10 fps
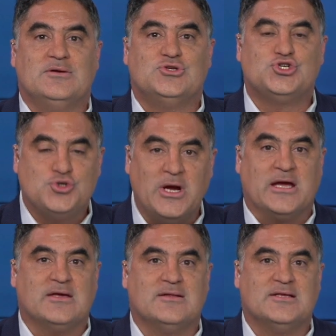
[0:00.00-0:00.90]

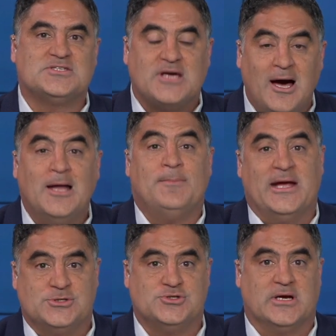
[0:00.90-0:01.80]
trick, this con
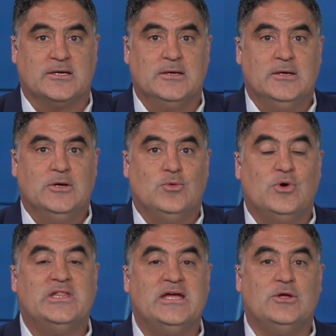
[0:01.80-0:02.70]
man trick,
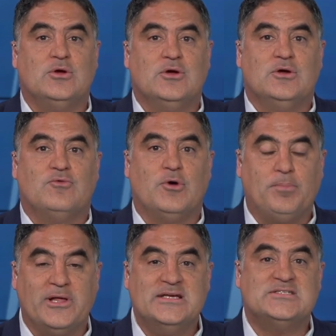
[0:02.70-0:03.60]
where they
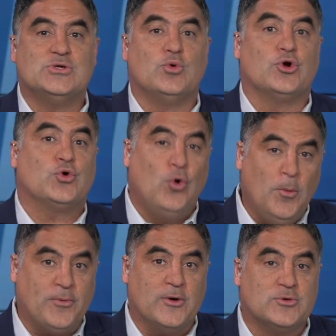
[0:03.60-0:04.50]
replace the word
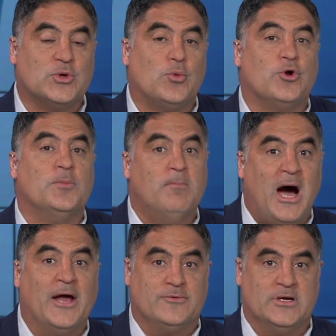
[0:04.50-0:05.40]
corporate with the word
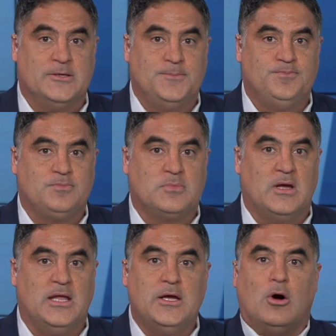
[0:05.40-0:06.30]
moderate.
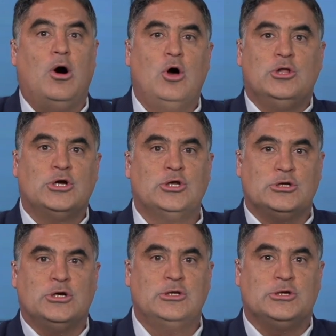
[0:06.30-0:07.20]
And they go, oh, look,
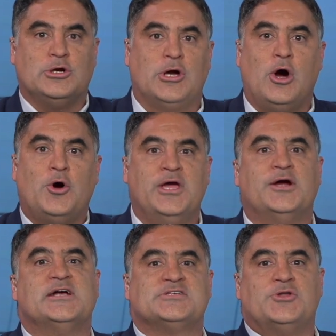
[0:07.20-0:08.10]
oh, here
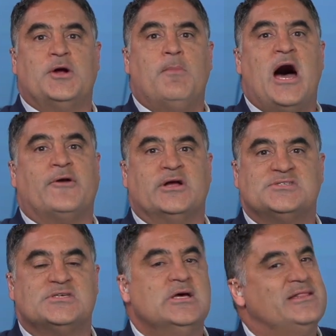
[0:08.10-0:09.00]
it is, oh, they're
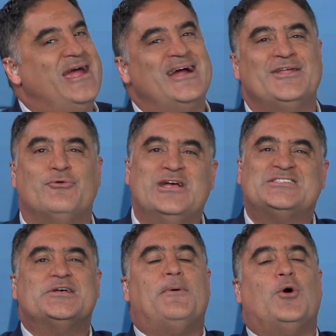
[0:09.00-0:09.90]
moderates. They're the
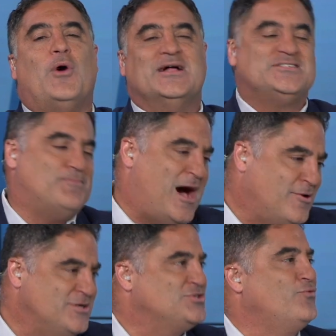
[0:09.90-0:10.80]
reasonable ones.
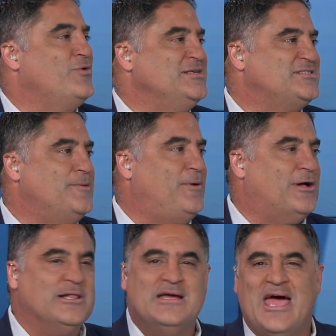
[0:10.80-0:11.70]
Moderates are
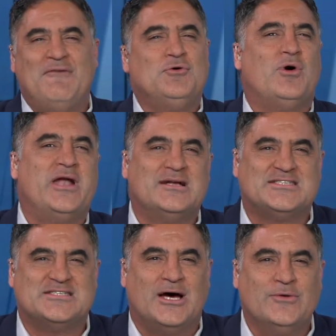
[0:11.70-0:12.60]
reasonable. Everyone else
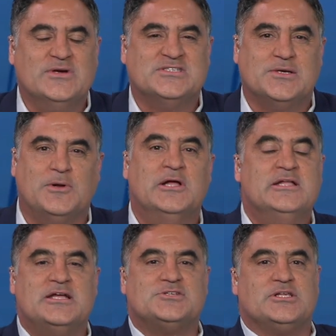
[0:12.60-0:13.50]
is unreasonable.
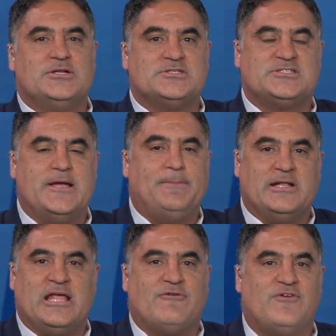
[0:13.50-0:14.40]
There's a little snippet
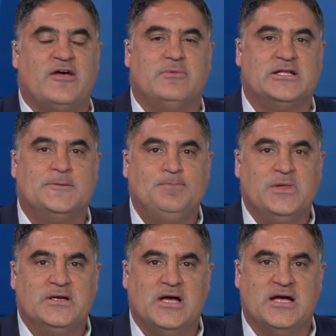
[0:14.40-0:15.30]
in that
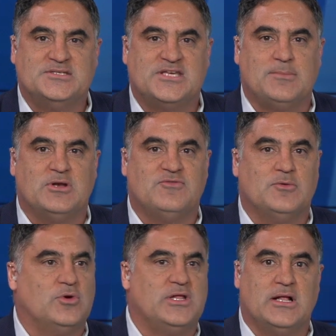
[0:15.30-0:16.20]
5-minute segment of
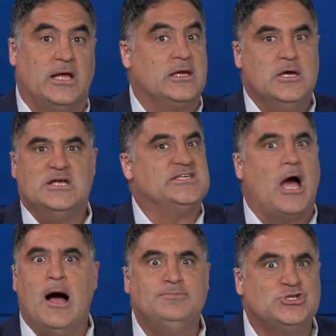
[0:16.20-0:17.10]
him where they're like, he's like,
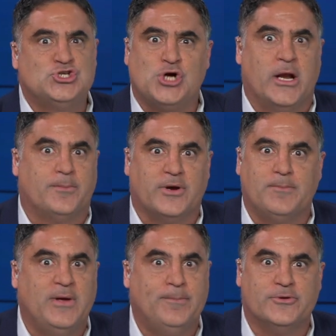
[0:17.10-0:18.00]
I'm just trying to bring
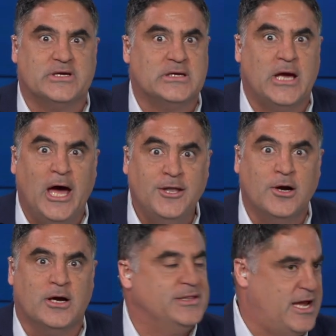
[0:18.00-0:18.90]
people
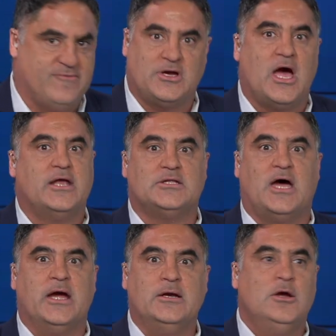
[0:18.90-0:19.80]
together. And they have a guy at a
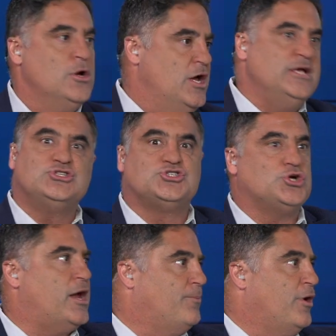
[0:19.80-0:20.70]
diner. He's just
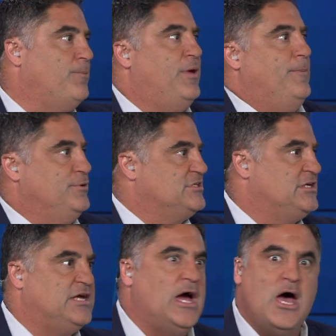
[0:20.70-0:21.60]
trying to bring people
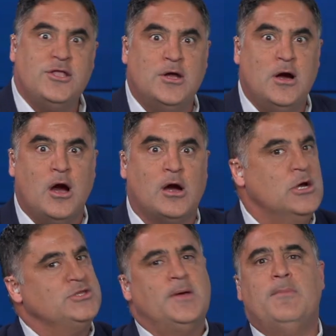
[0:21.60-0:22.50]
together.
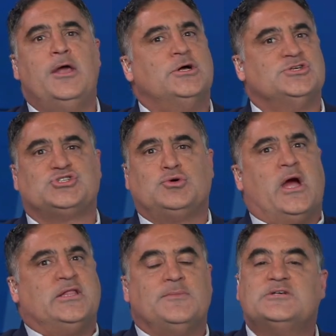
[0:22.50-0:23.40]
The middle is
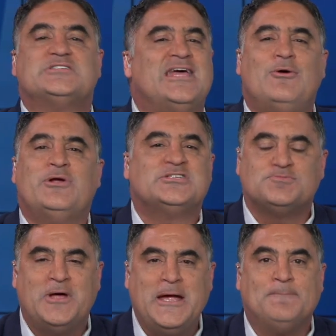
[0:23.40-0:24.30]
great, the middle, they don't
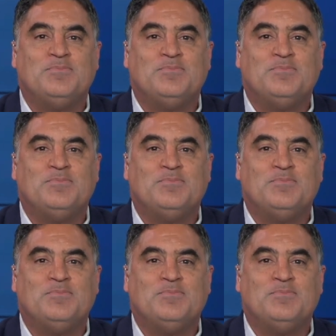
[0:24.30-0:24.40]
explain.